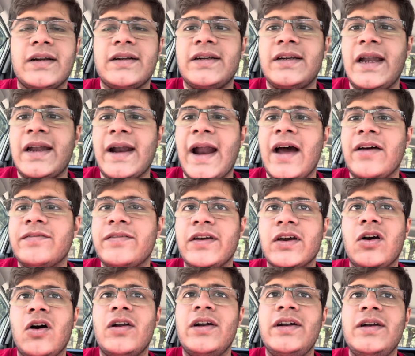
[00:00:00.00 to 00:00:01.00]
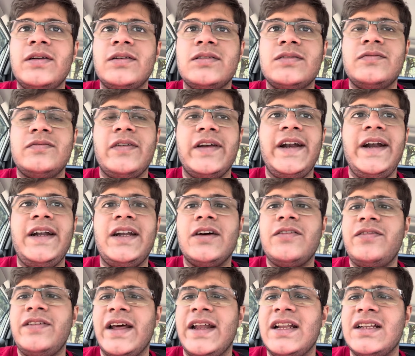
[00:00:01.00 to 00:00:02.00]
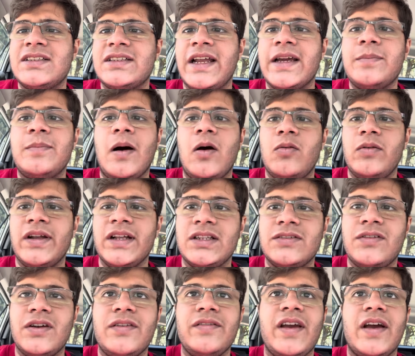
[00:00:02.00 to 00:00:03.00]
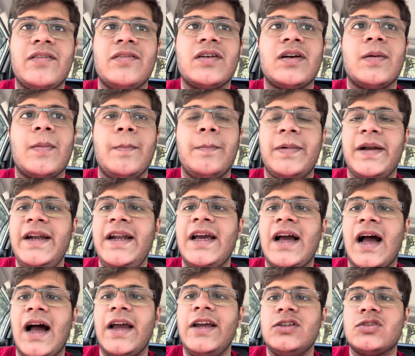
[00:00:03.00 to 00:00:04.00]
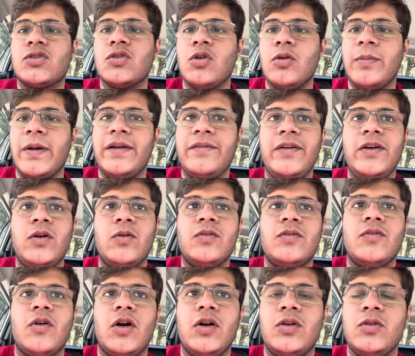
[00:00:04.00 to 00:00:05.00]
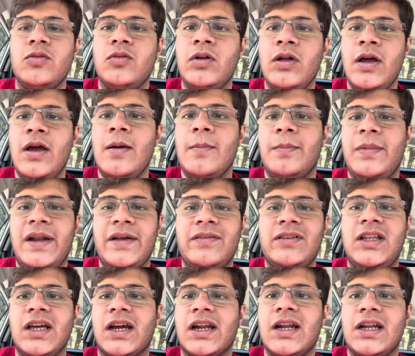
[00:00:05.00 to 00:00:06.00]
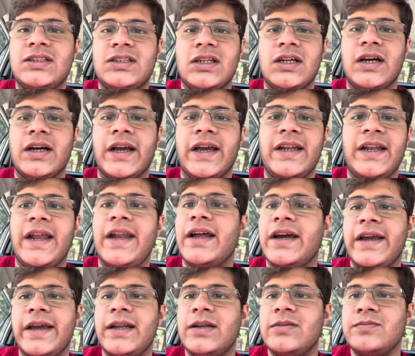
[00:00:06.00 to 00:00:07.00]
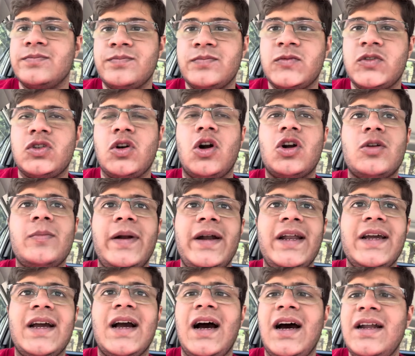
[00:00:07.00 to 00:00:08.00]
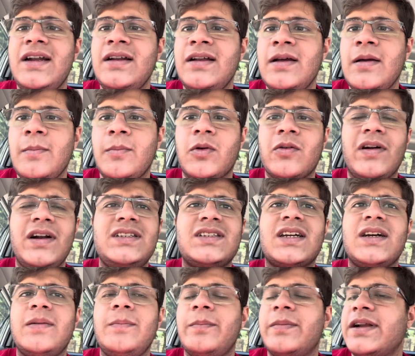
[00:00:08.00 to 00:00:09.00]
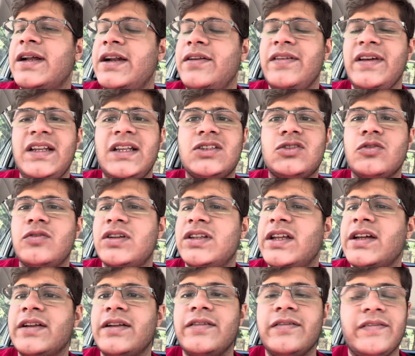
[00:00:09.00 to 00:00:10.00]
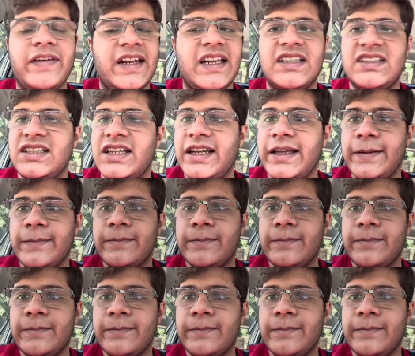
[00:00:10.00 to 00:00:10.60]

traffic or in very tough terrains like mountains where we have completely high slope and we don't want to play with the clutch again and again. So automatic car provides a convenience over there very easily.